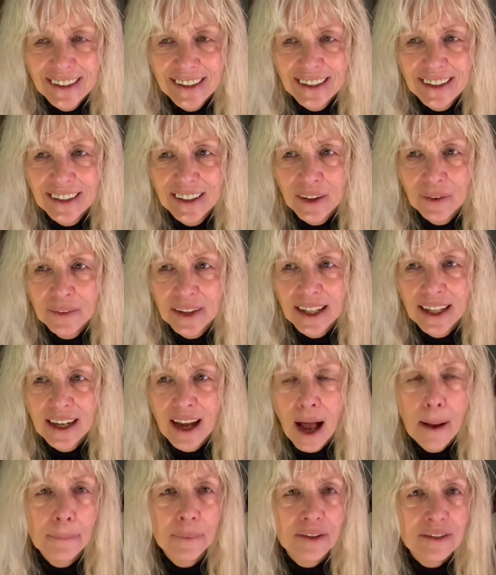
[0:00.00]
you know,
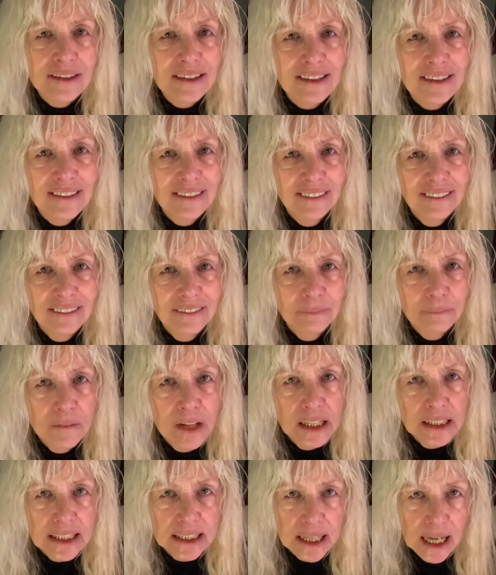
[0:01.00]
e-commerce
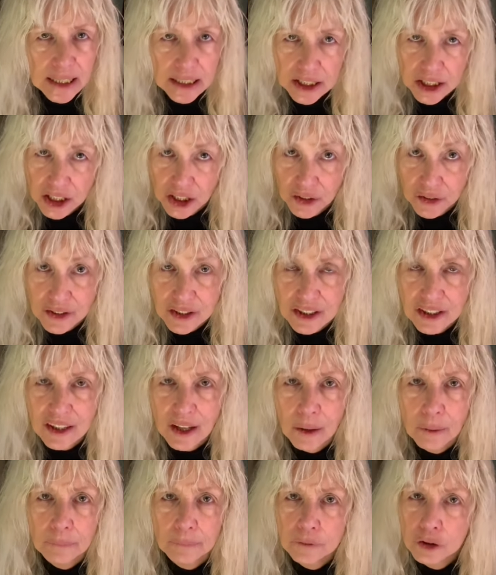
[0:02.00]
sites use. So
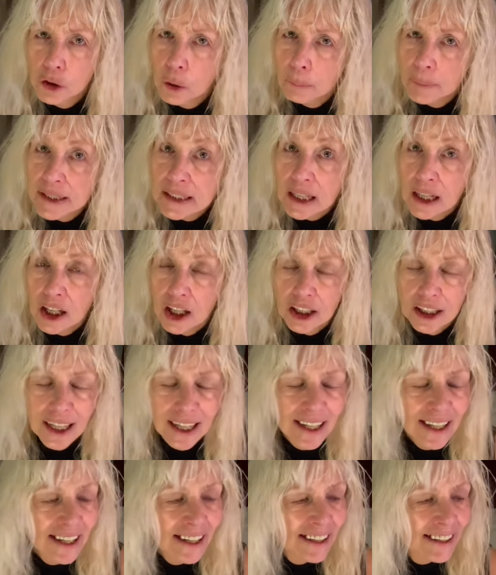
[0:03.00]
don't be scared.
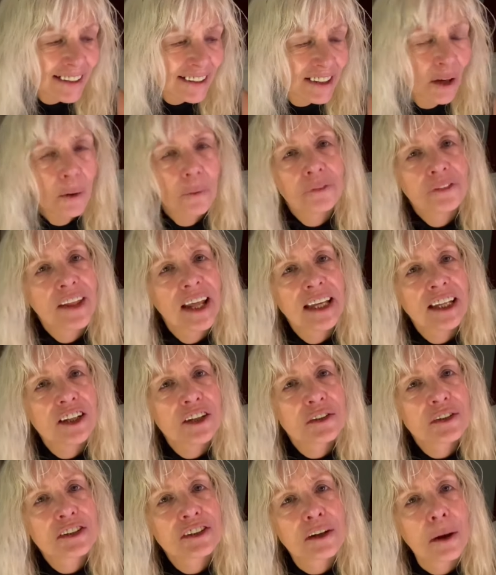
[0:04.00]
So thank you
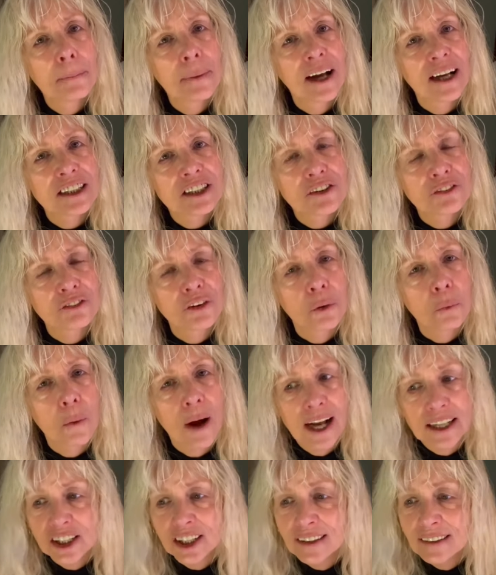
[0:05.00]
so much for
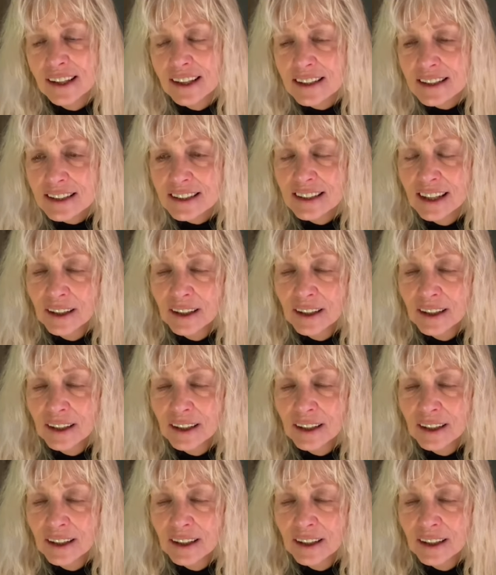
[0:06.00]
watching this.